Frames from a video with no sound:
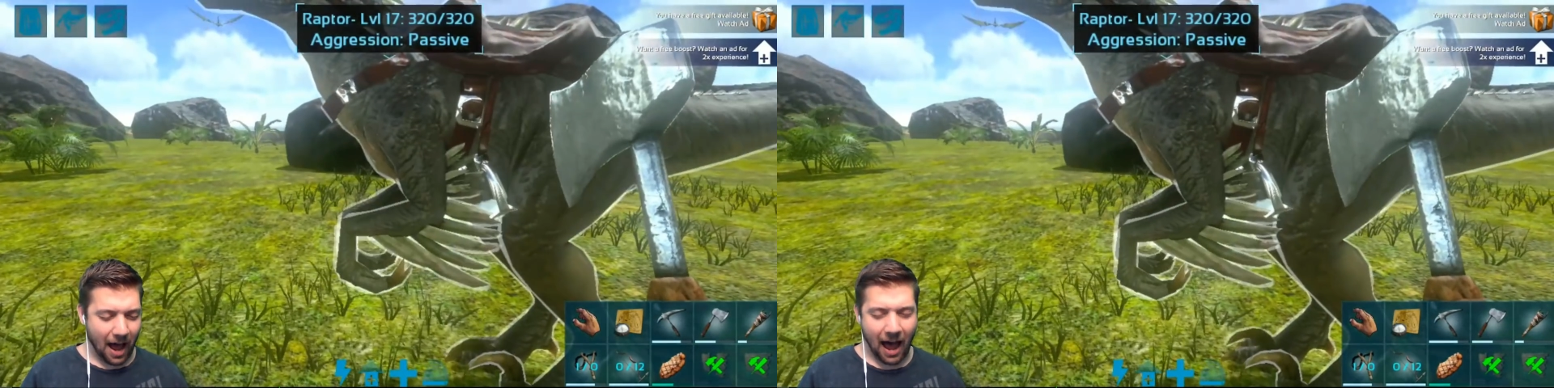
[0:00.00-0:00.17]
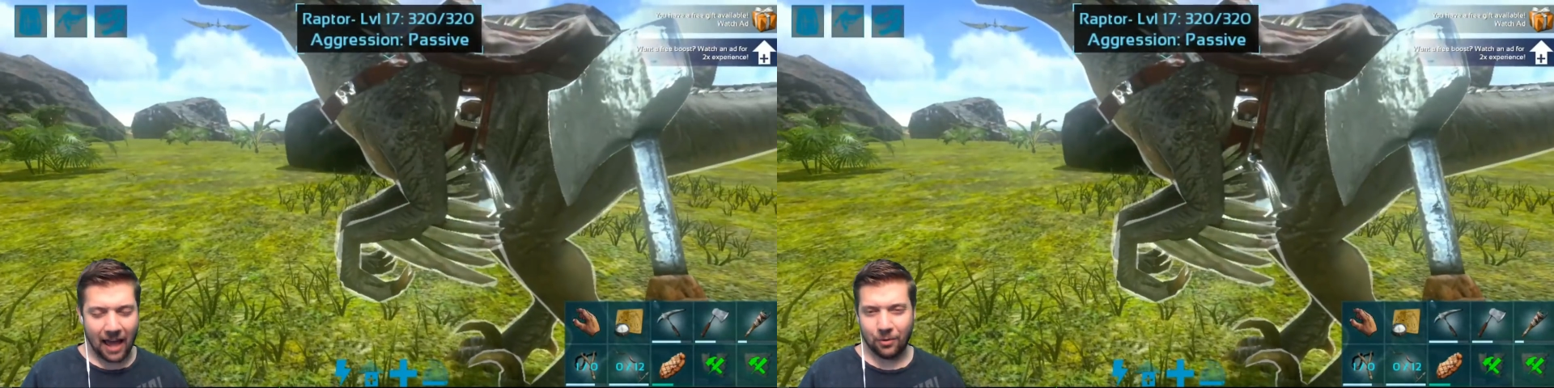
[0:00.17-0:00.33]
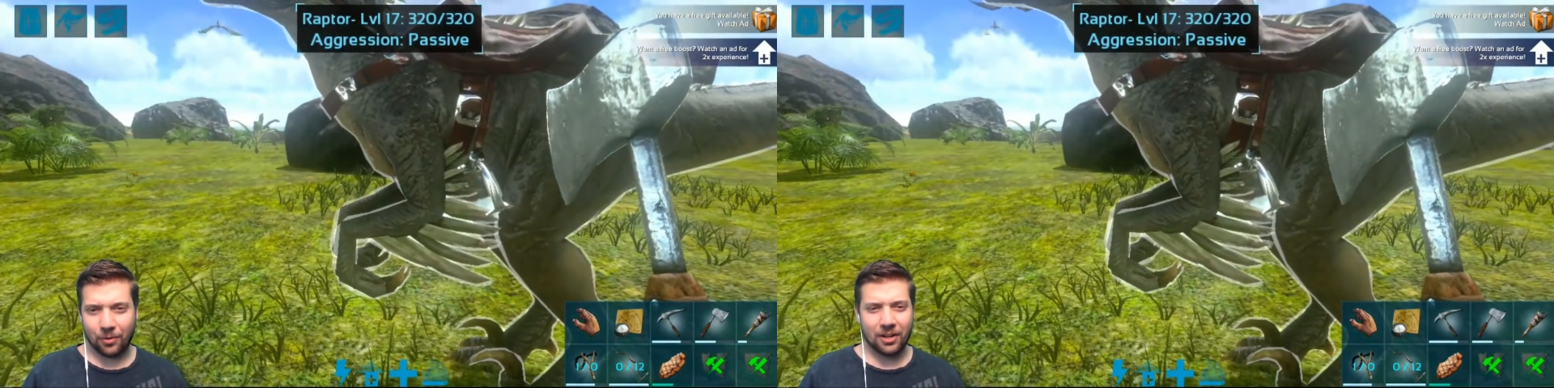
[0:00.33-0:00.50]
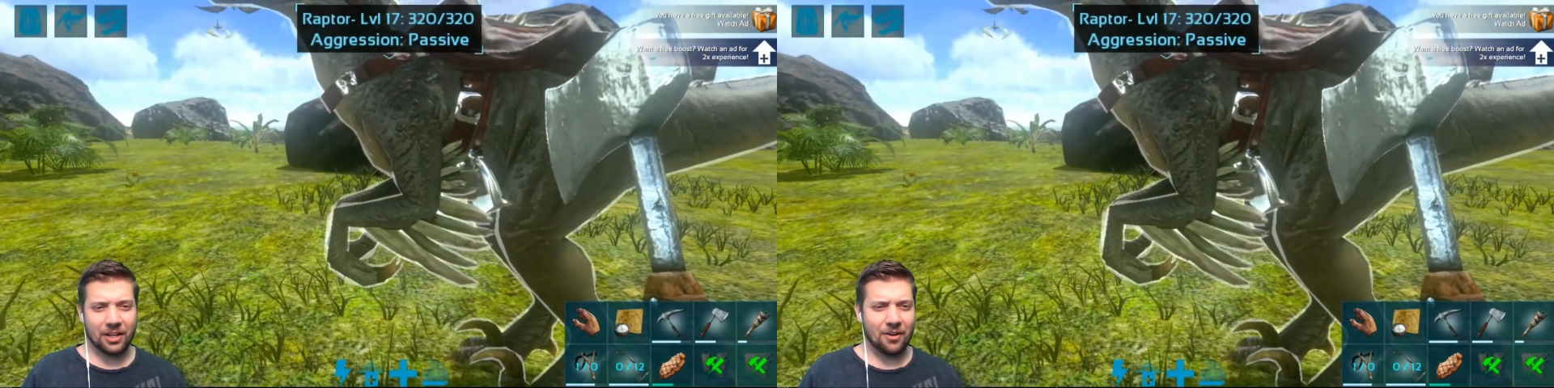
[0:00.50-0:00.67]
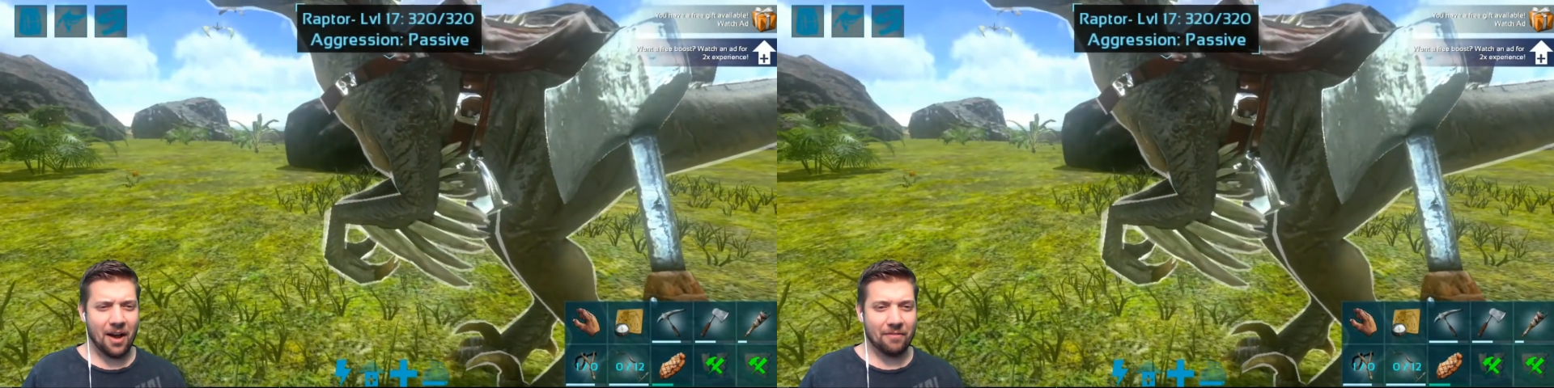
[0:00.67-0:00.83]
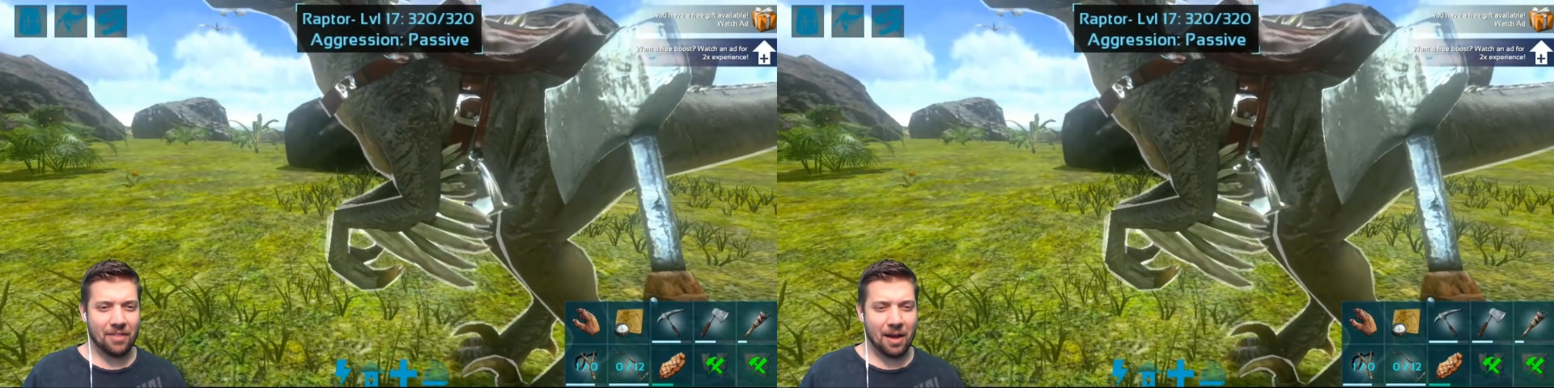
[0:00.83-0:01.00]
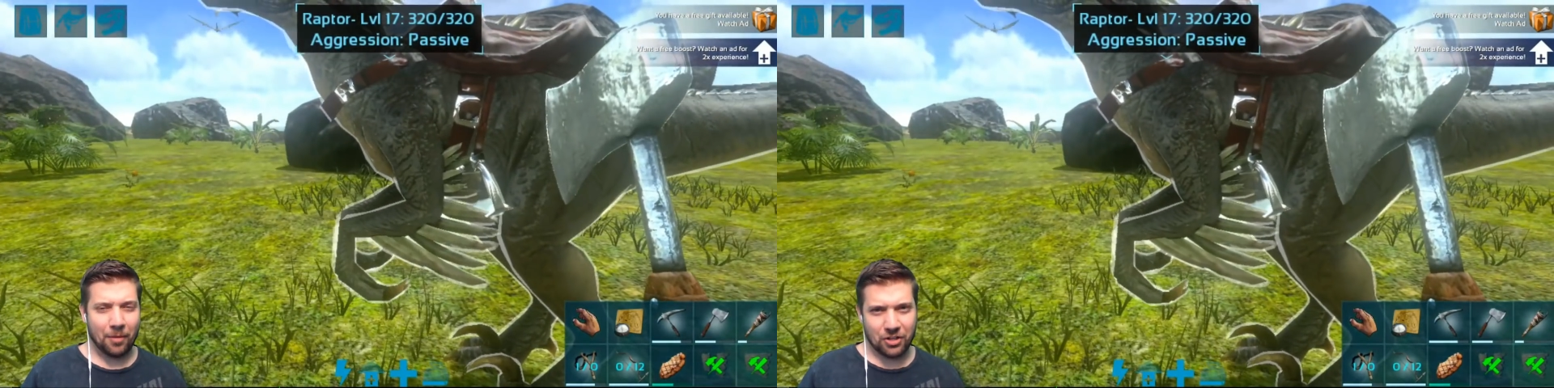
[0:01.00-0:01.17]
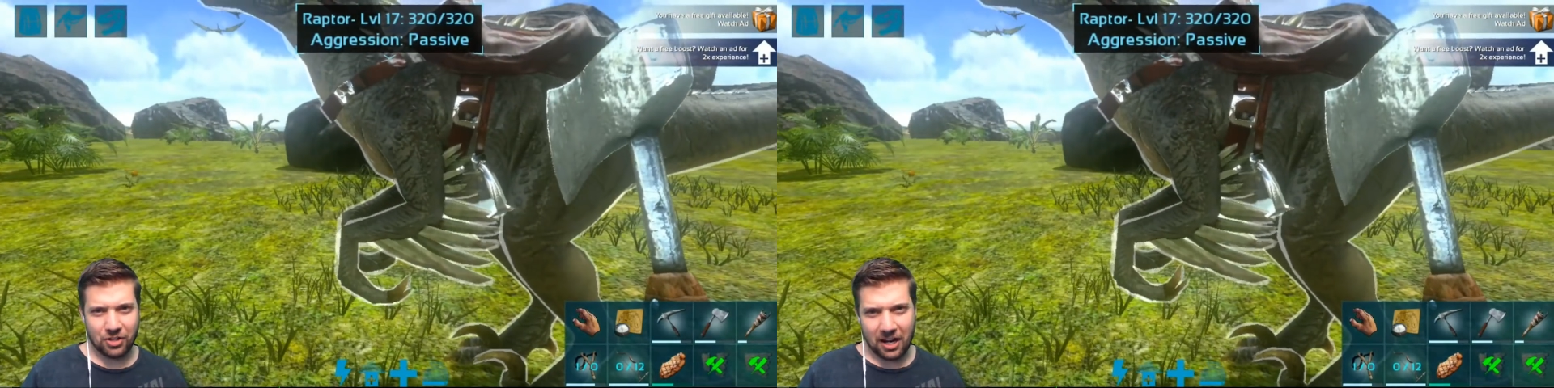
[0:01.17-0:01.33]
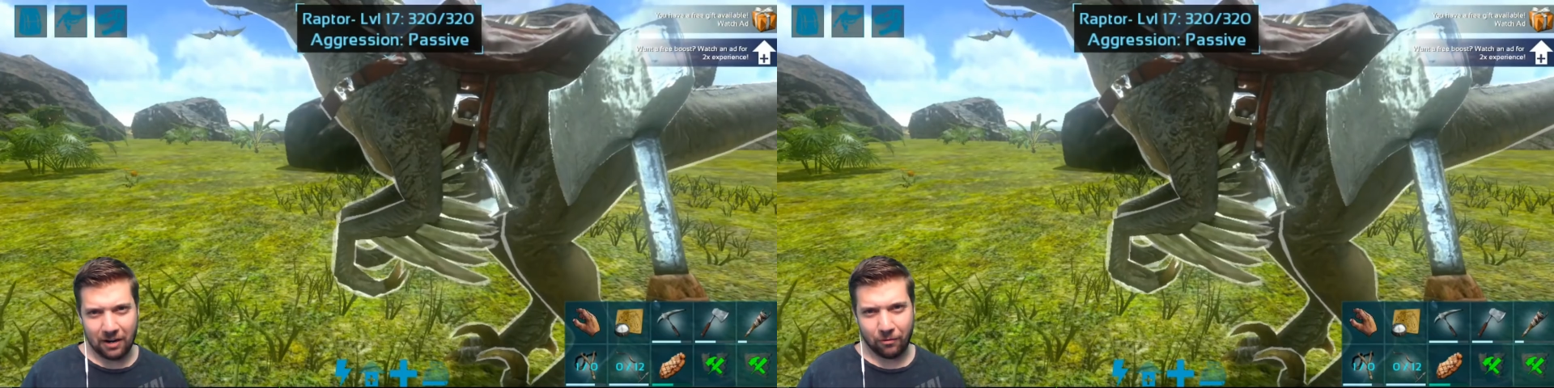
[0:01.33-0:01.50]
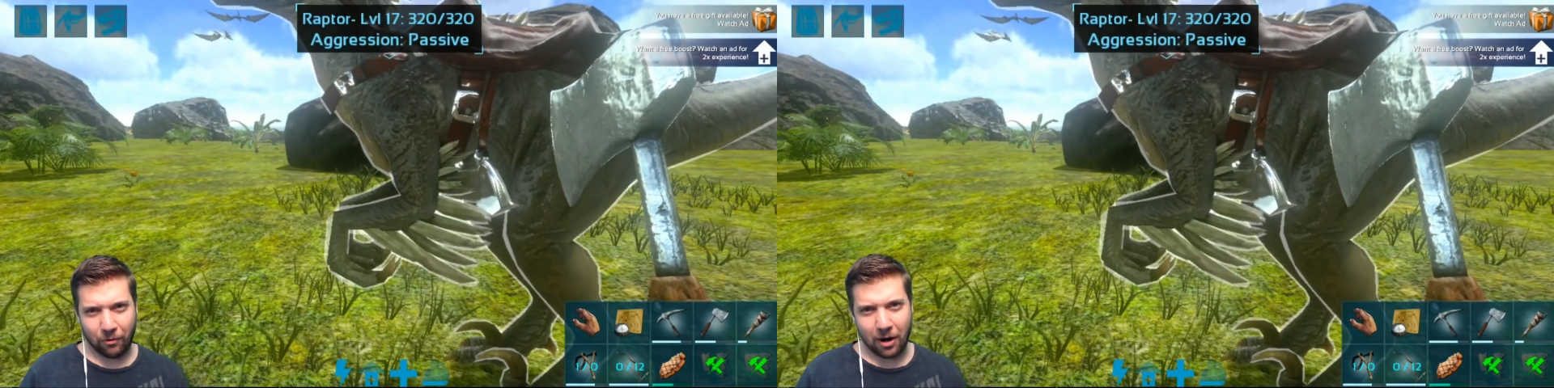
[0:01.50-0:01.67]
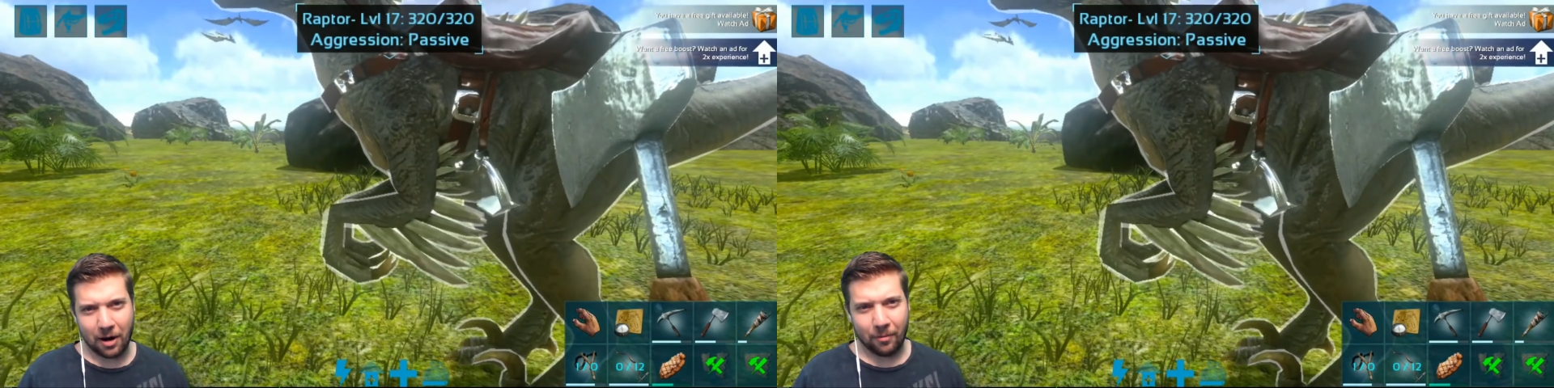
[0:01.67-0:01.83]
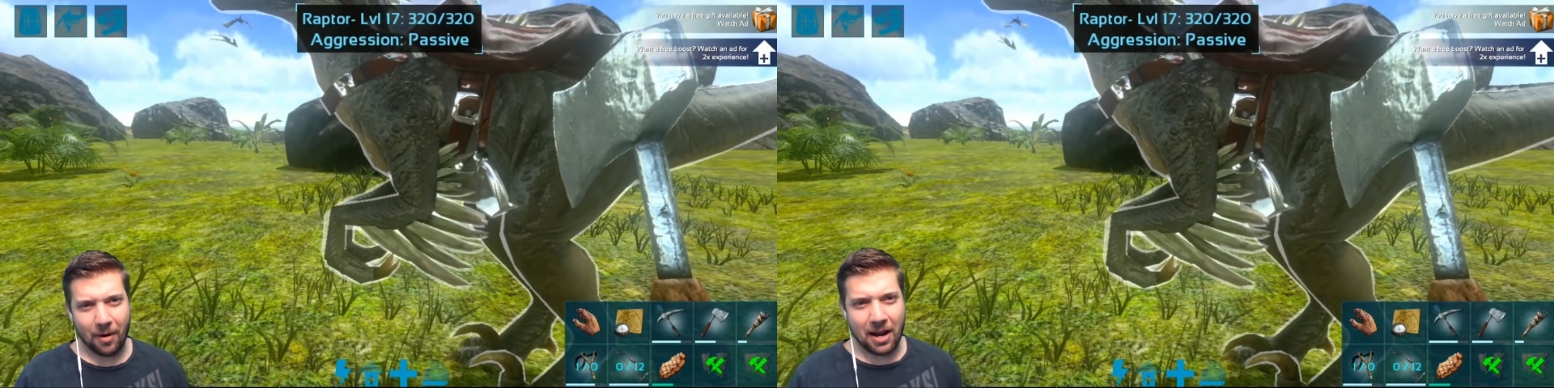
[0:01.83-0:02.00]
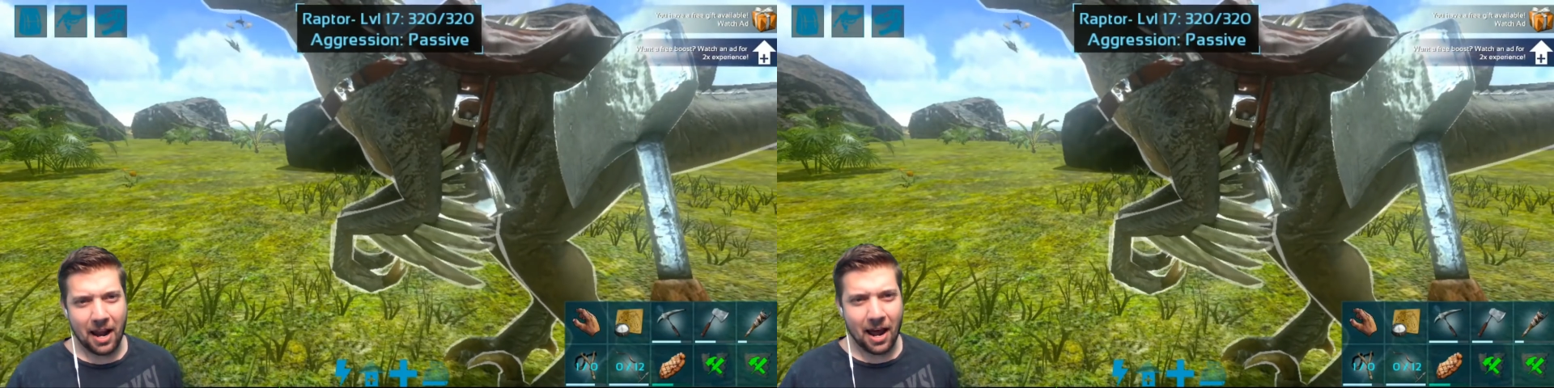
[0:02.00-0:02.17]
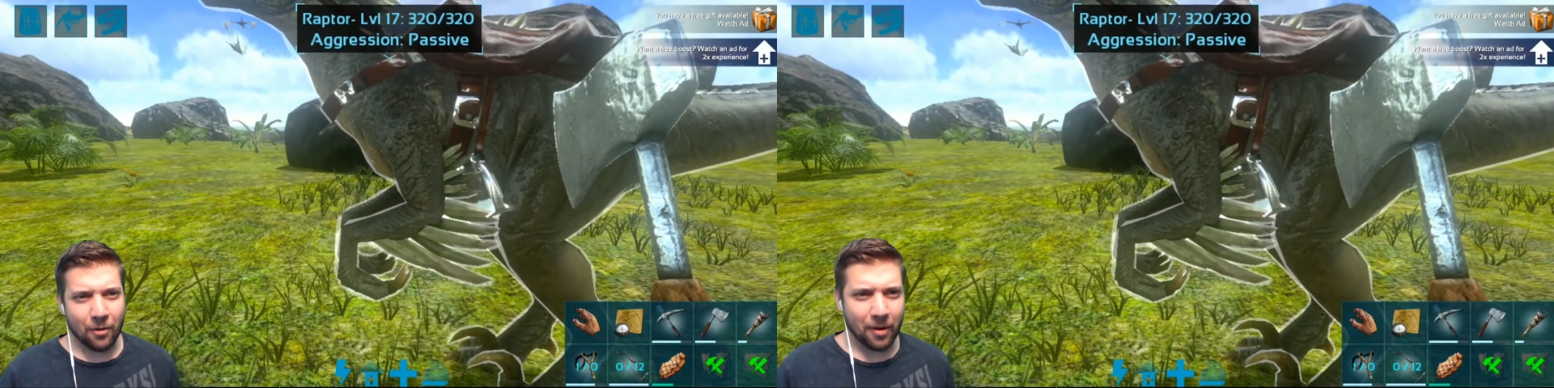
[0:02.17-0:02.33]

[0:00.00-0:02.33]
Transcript: I really don't have that much need for it right now,